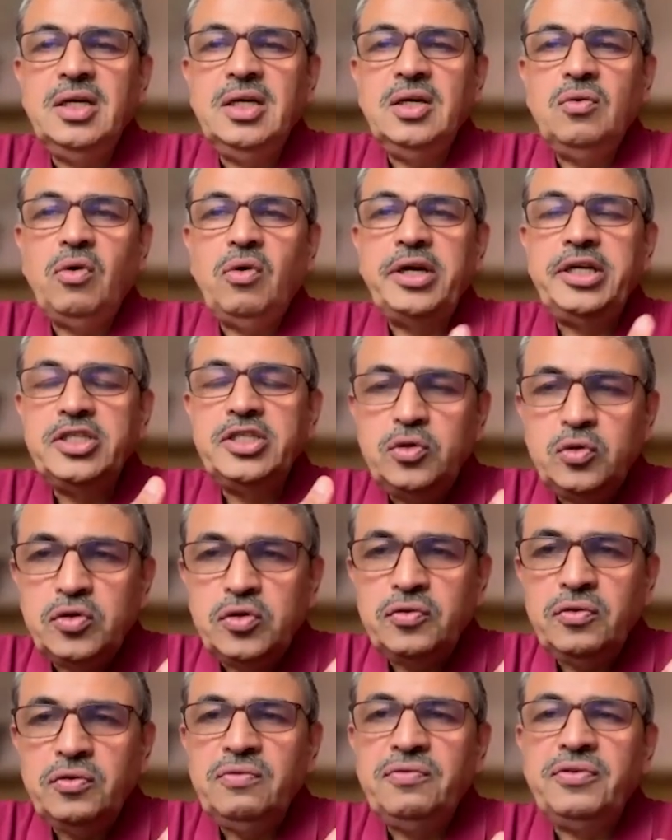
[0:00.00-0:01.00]
what is
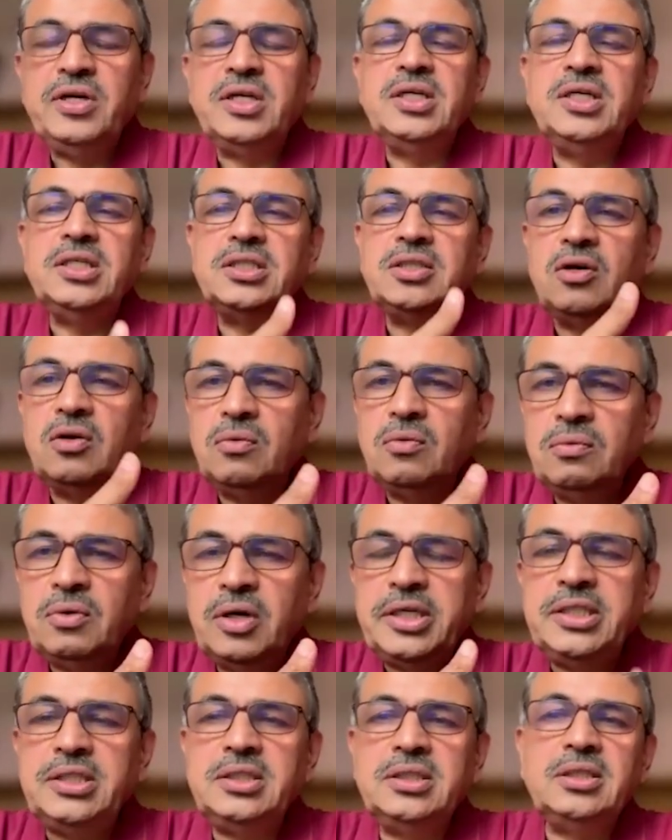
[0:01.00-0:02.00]
useful for us or what
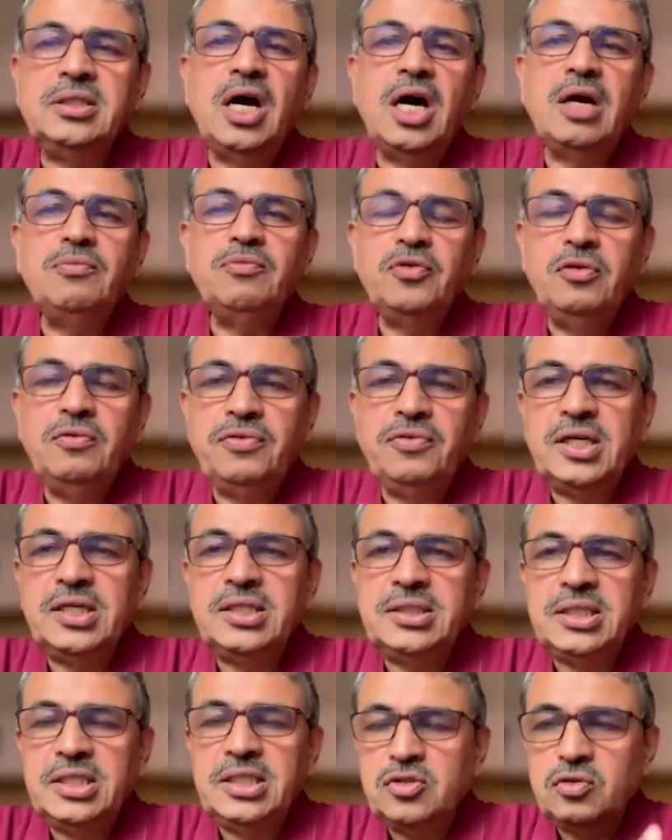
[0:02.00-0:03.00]
is harmful for
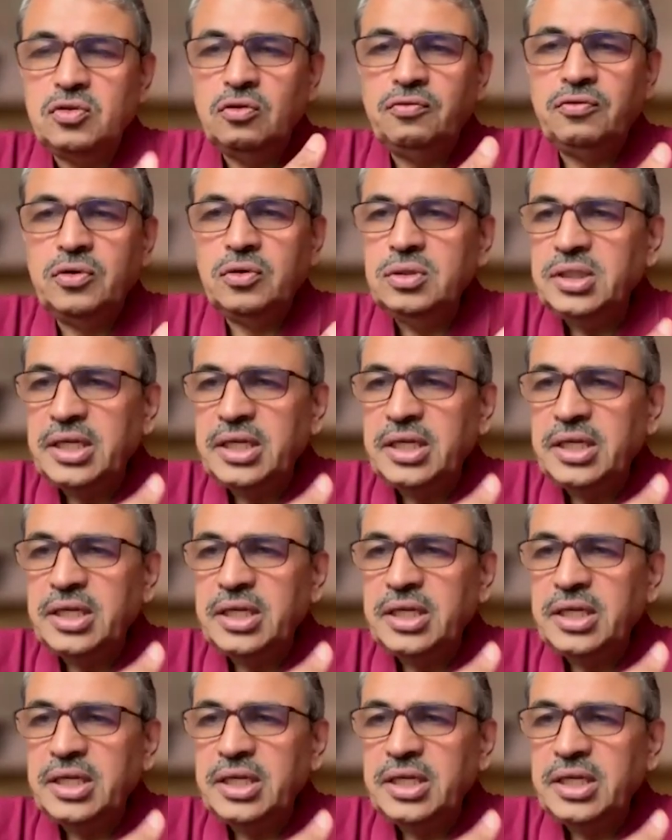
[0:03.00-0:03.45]
us and so forth.